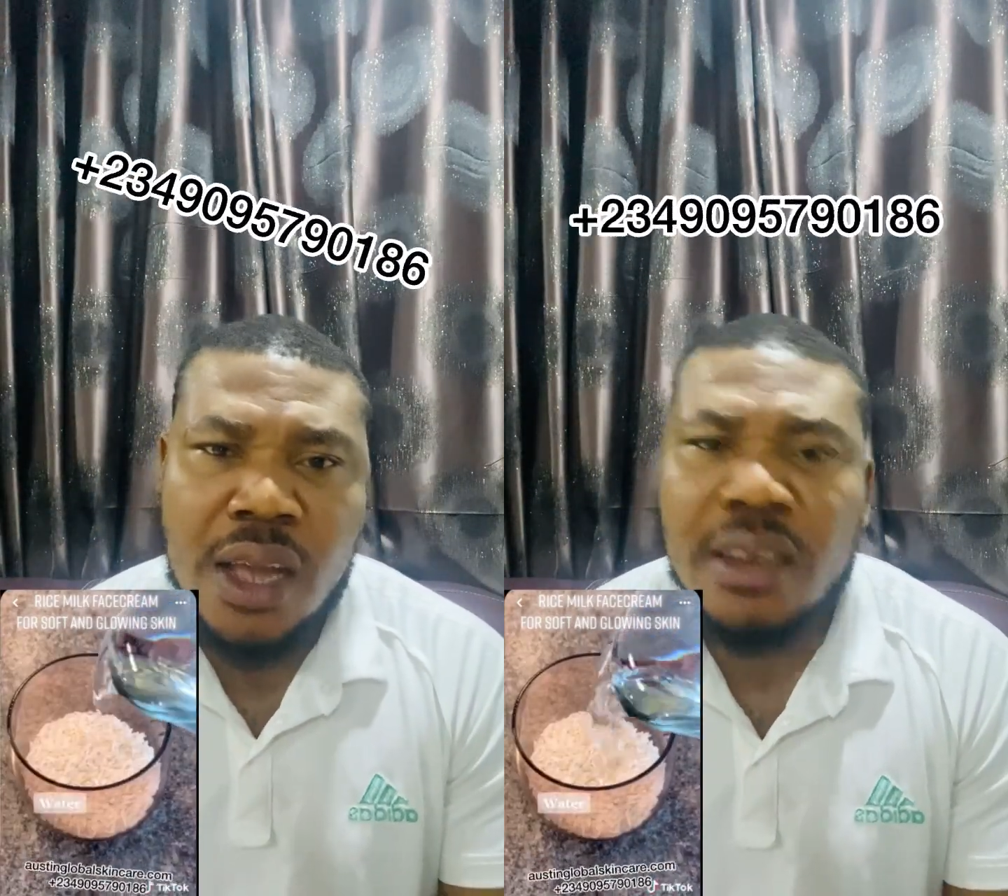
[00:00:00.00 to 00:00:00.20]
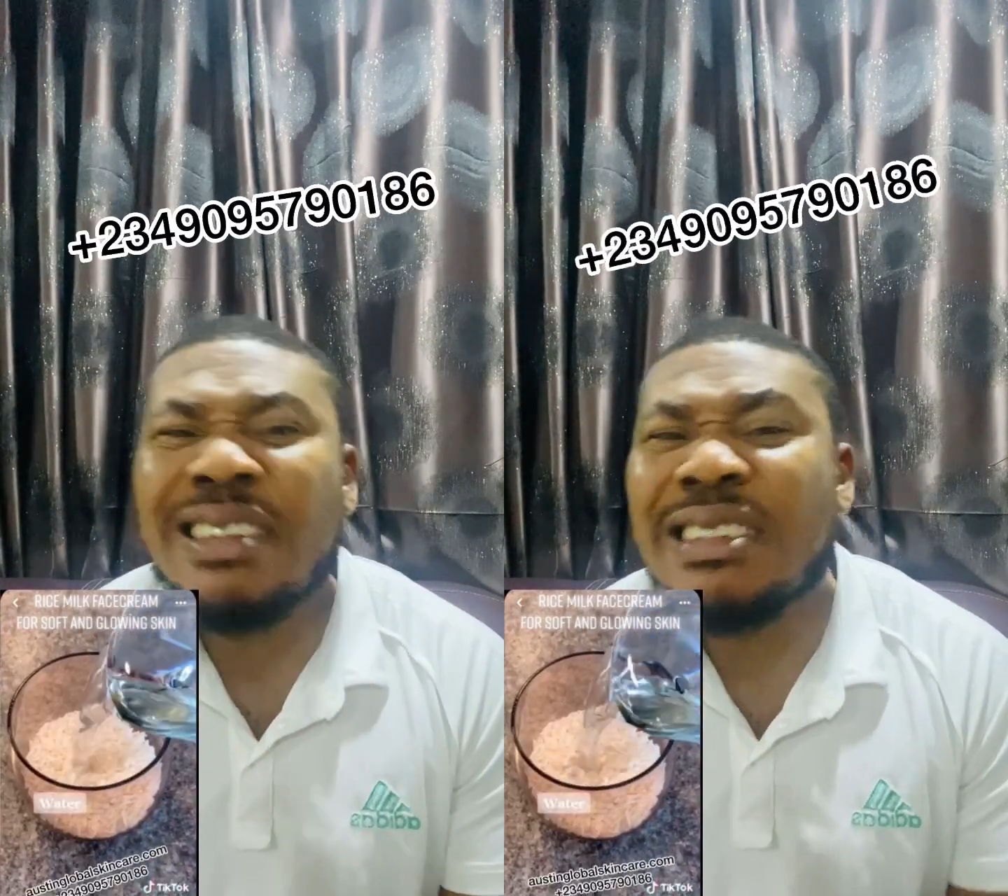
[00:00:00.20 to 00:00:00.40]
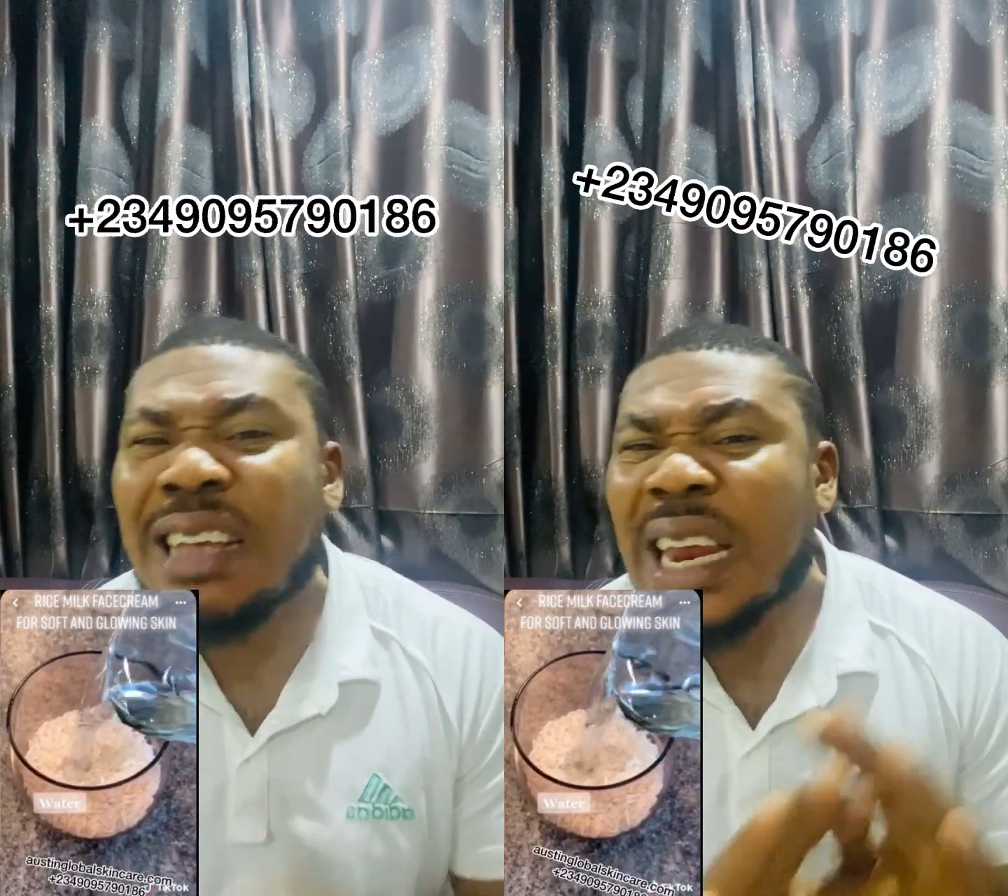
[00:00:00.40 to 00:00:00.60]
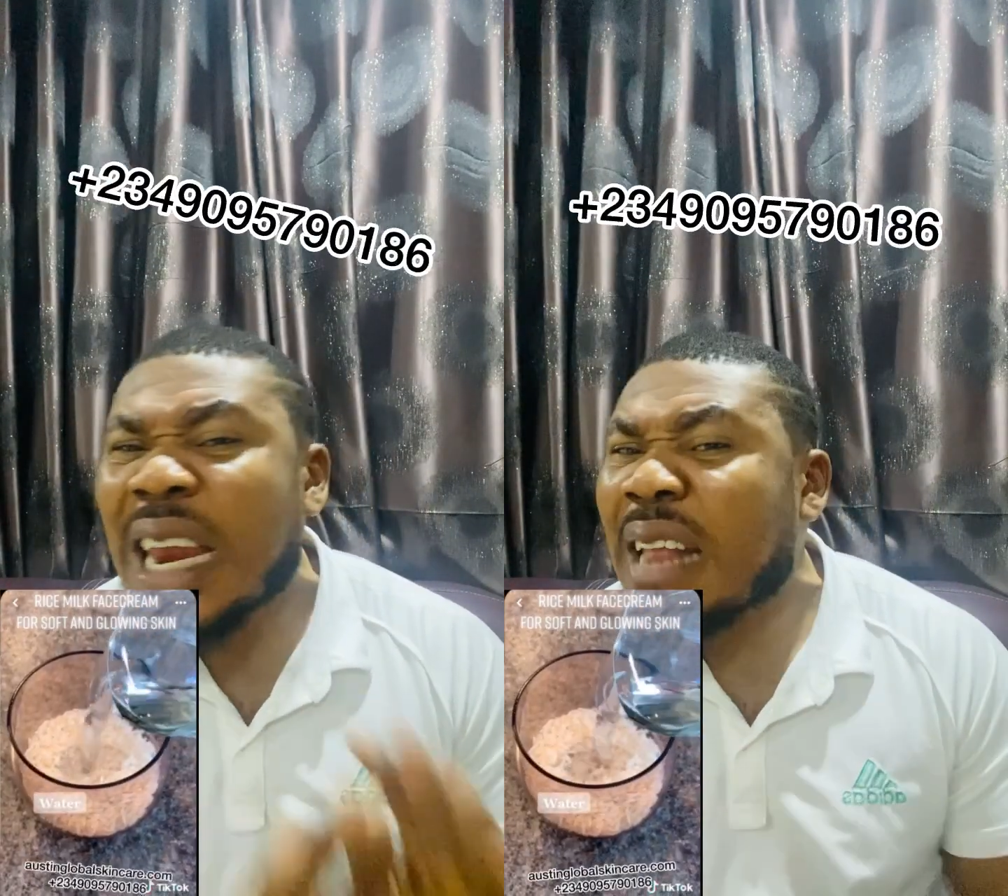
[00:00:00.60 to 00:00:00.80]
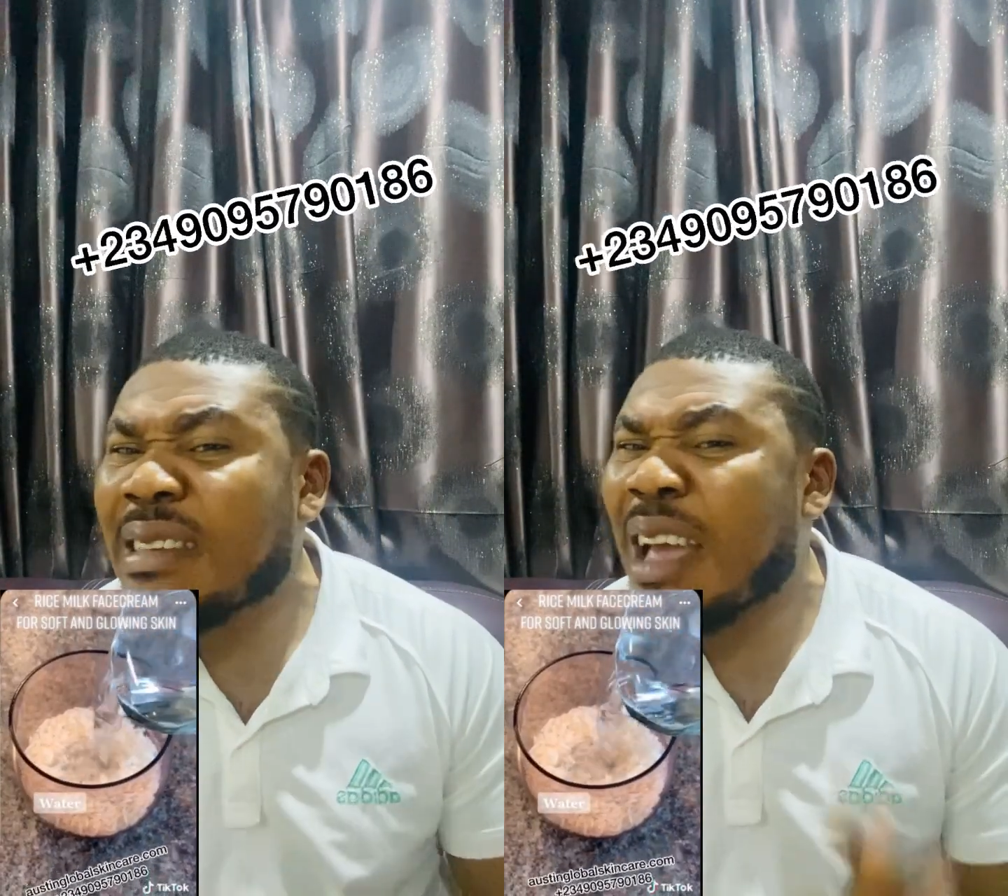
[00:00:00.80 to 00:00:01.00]
This is
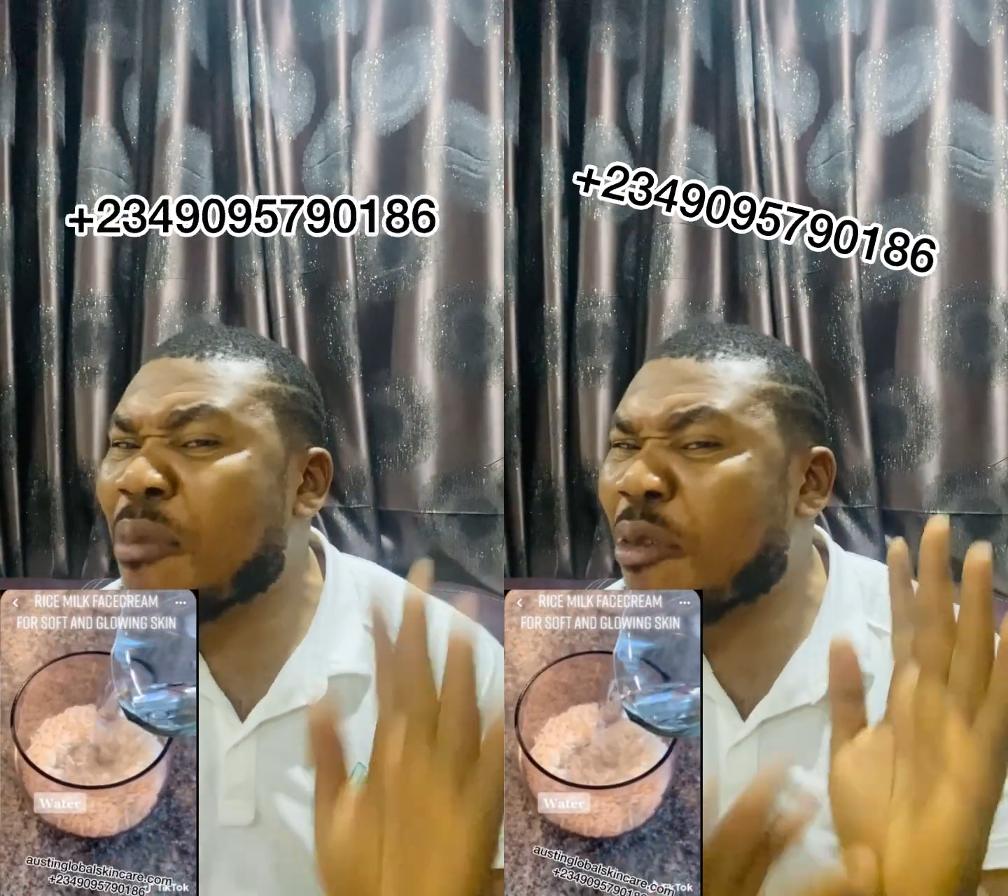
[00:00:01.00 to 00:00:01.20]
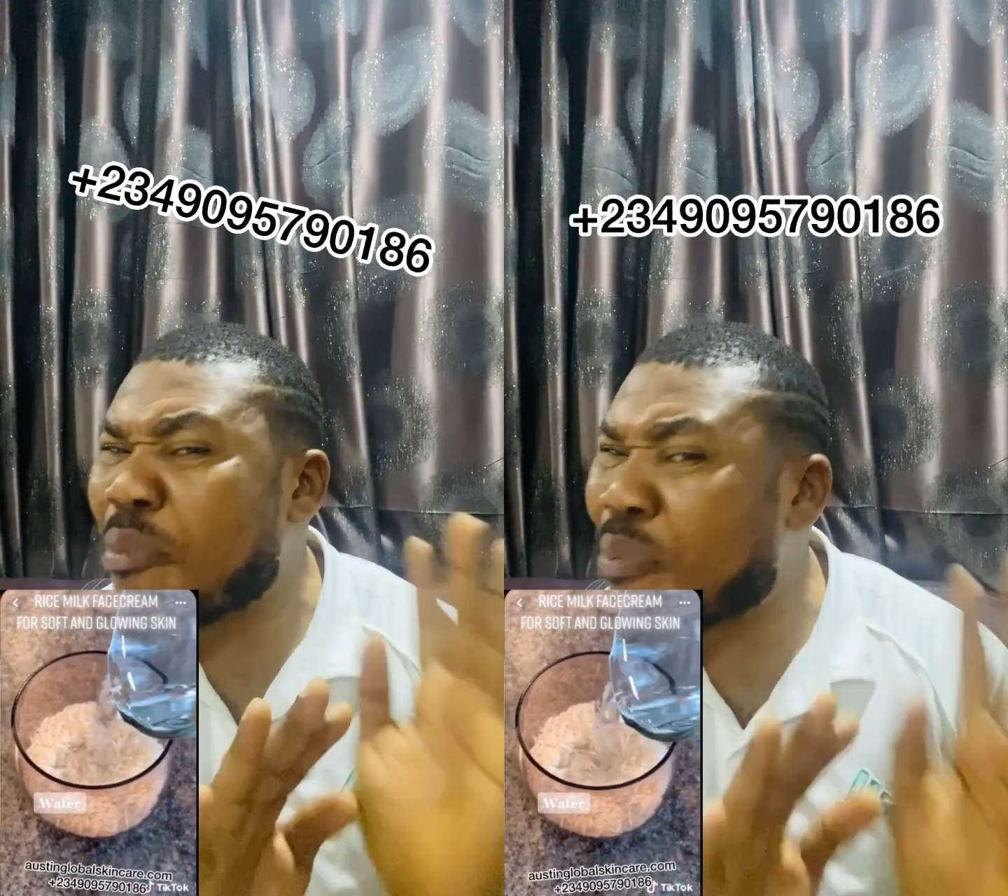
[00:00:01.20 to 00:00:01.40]
another type of